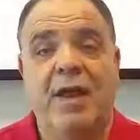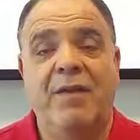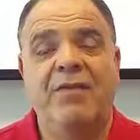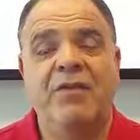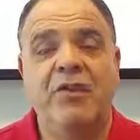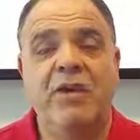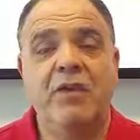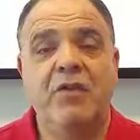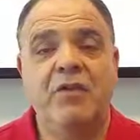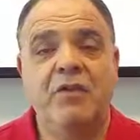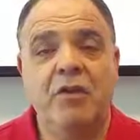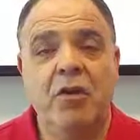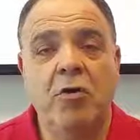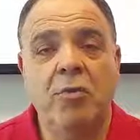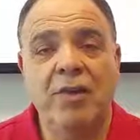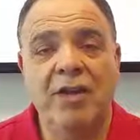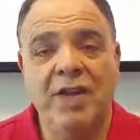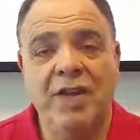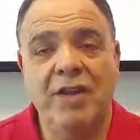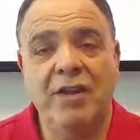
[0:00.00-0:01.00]
Right? I've seen
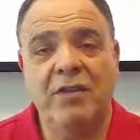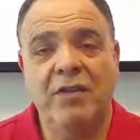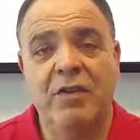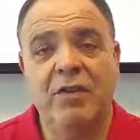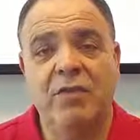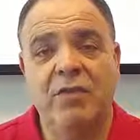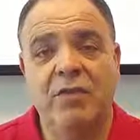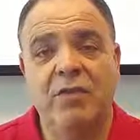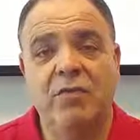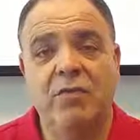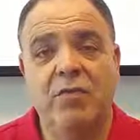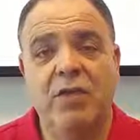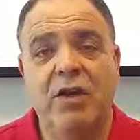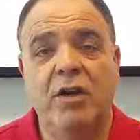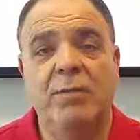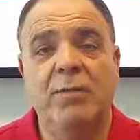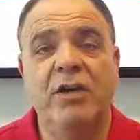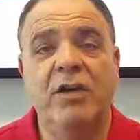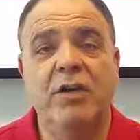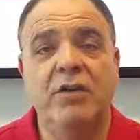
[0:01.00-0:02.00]
so many instances
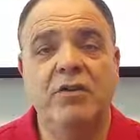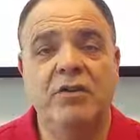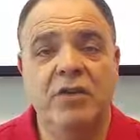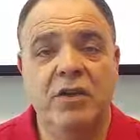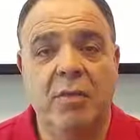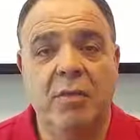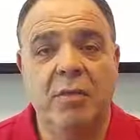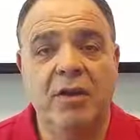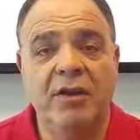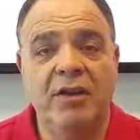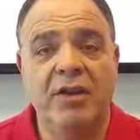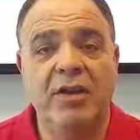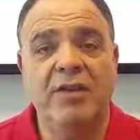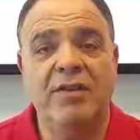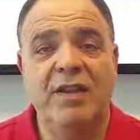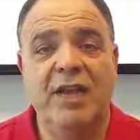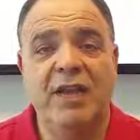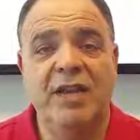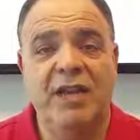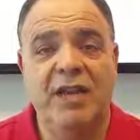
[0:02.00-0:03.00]
where because someone
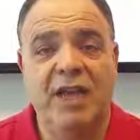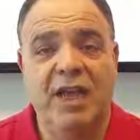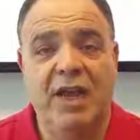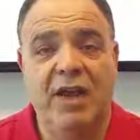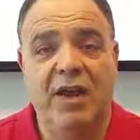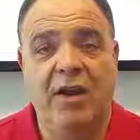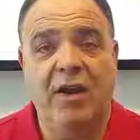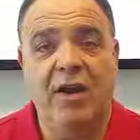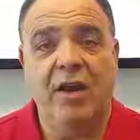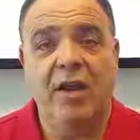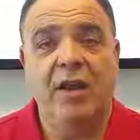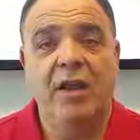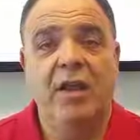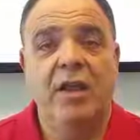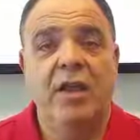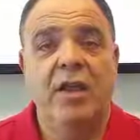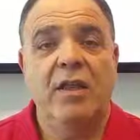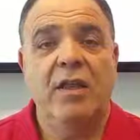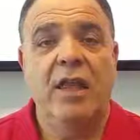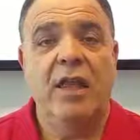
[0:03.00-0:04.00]
didn't take care,
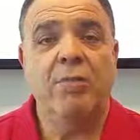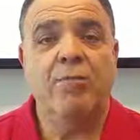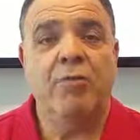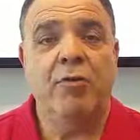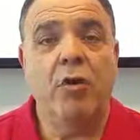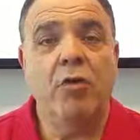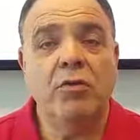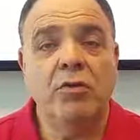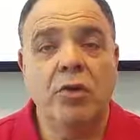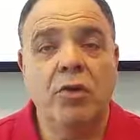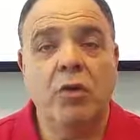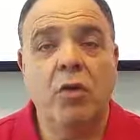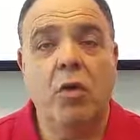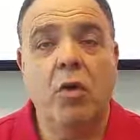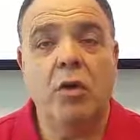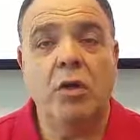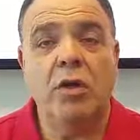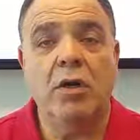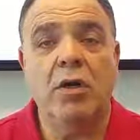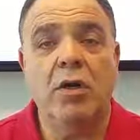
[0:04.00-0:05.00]
they broke the
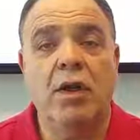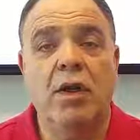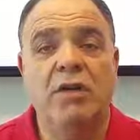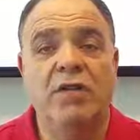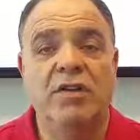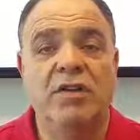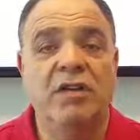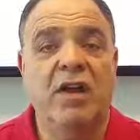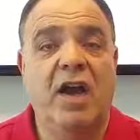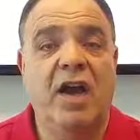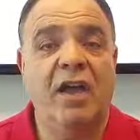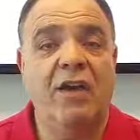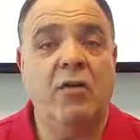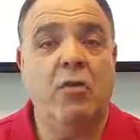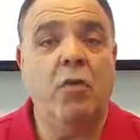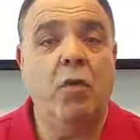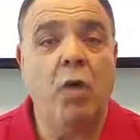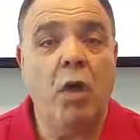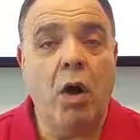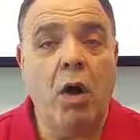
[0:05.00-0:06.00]
corner of a
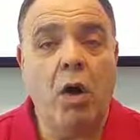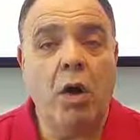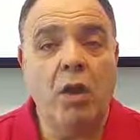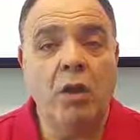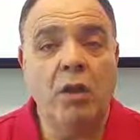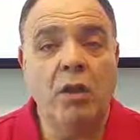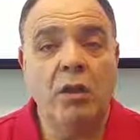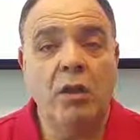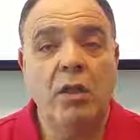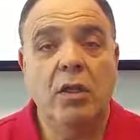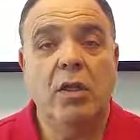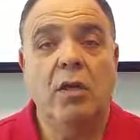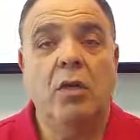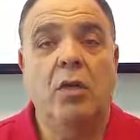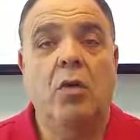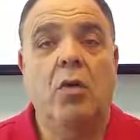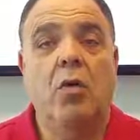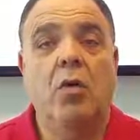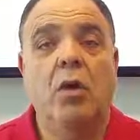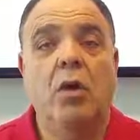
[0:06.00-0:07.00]
tile wall
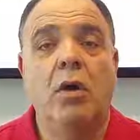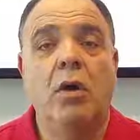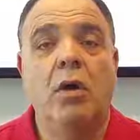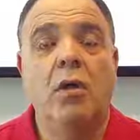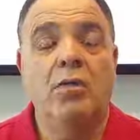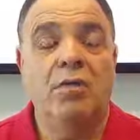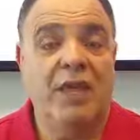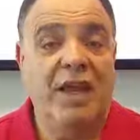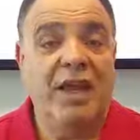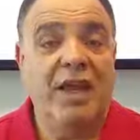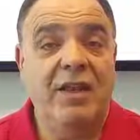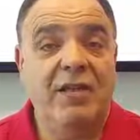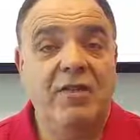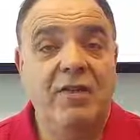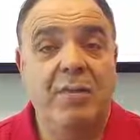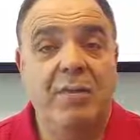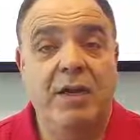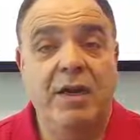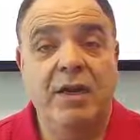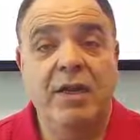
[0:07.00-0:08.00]
or they hit
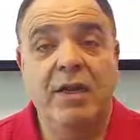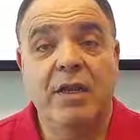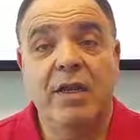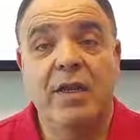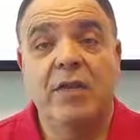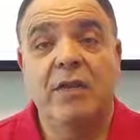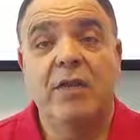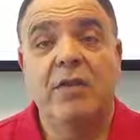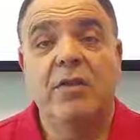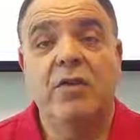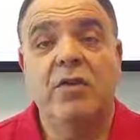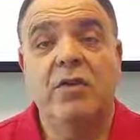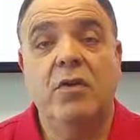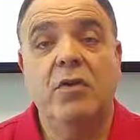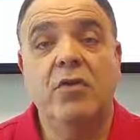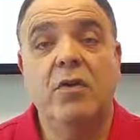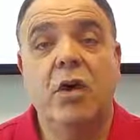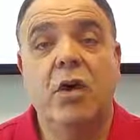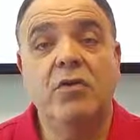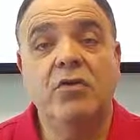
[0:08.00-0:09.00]
somebody.
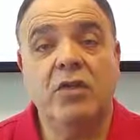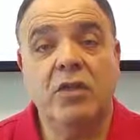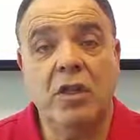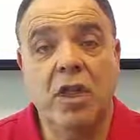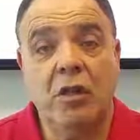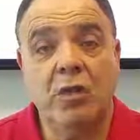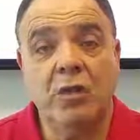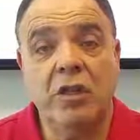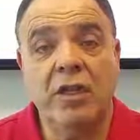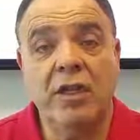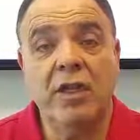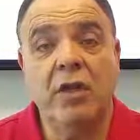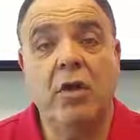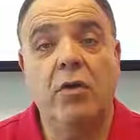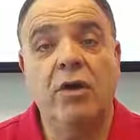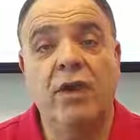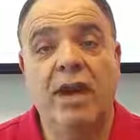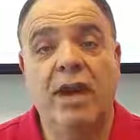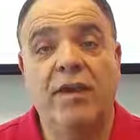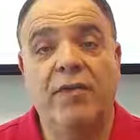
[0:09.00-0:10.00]
So go slowly,
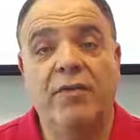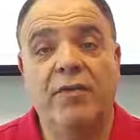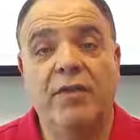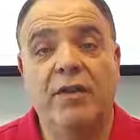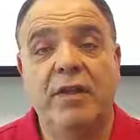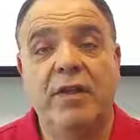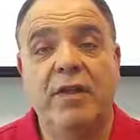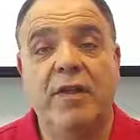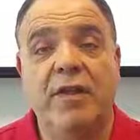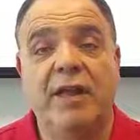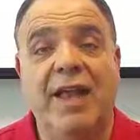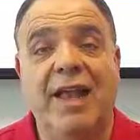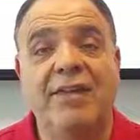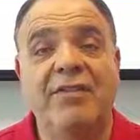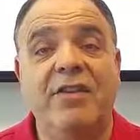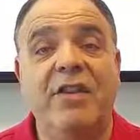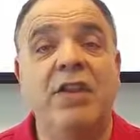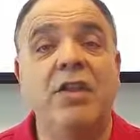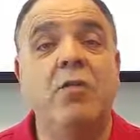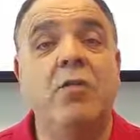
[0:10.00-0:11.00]
go carefully. The
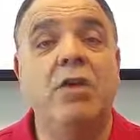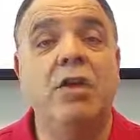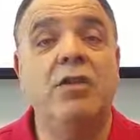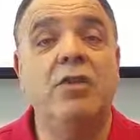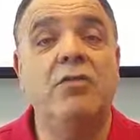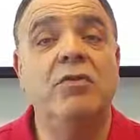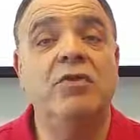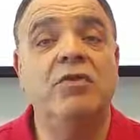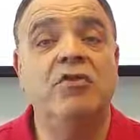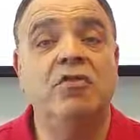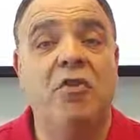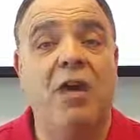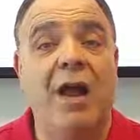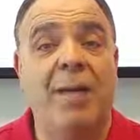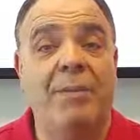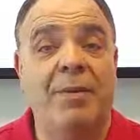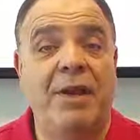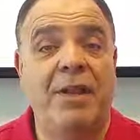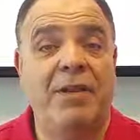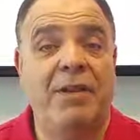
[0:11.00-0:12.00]
last thing you want to do is
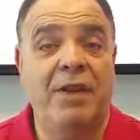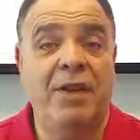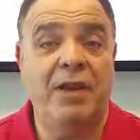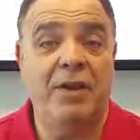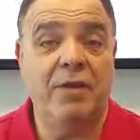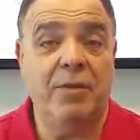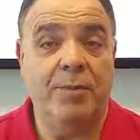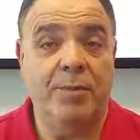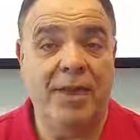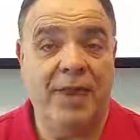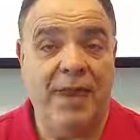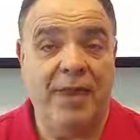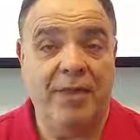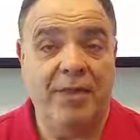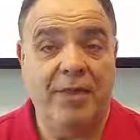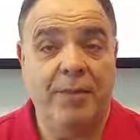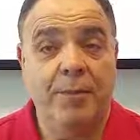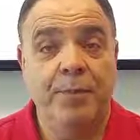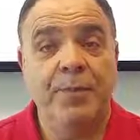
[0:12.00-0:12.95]
drop anything in your path.